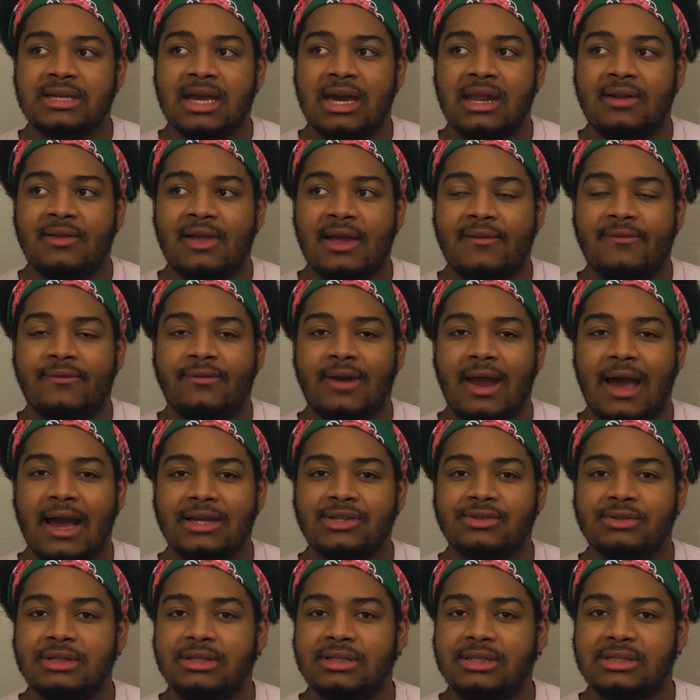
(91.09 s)
kind of like
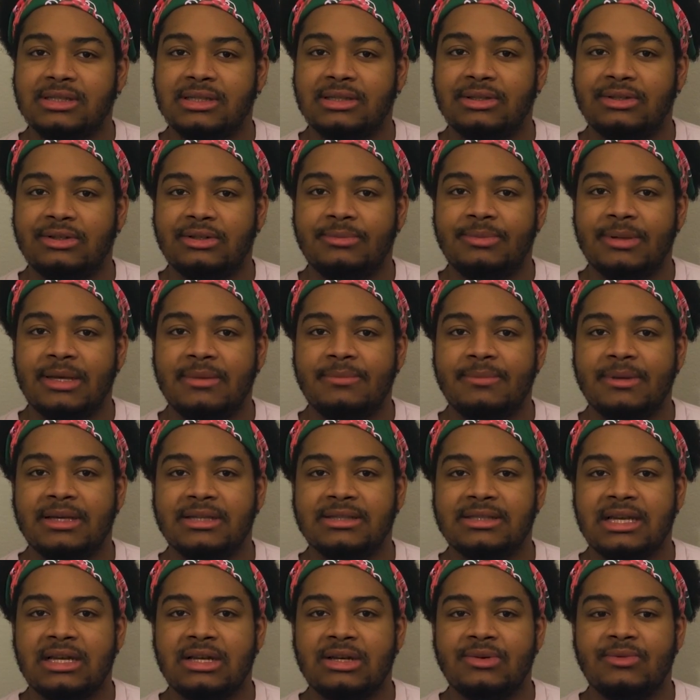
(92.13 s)
fracturing just a little bit
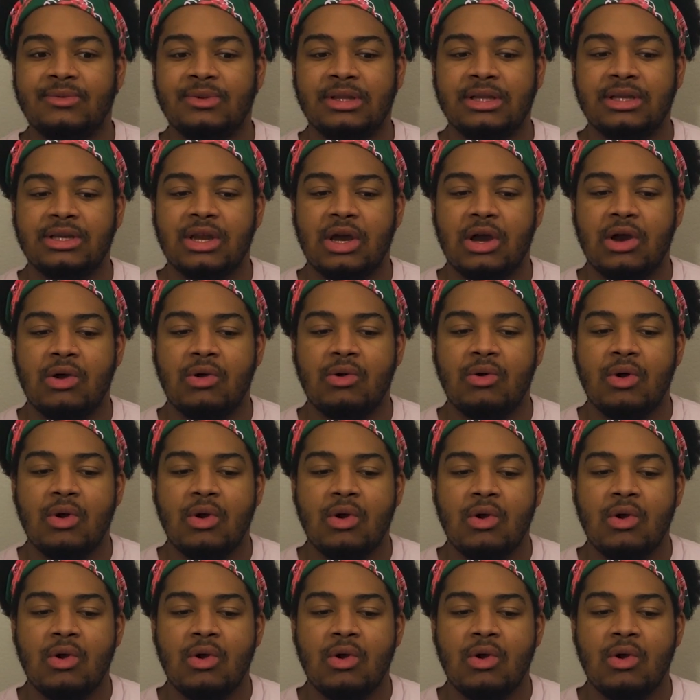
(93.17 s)
because they didn't really know